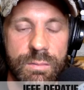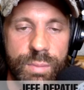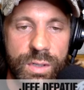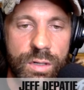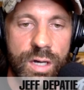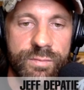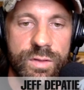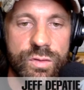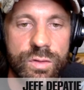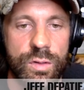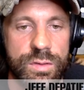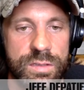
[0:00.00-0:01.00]
To burn off the
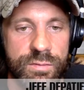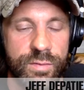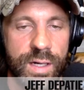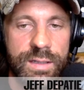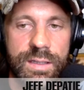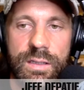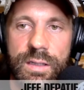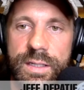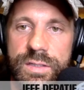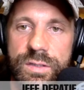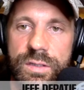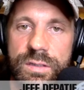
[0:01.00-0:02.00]
dross, to find the
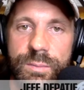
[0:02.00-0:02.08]
elixir,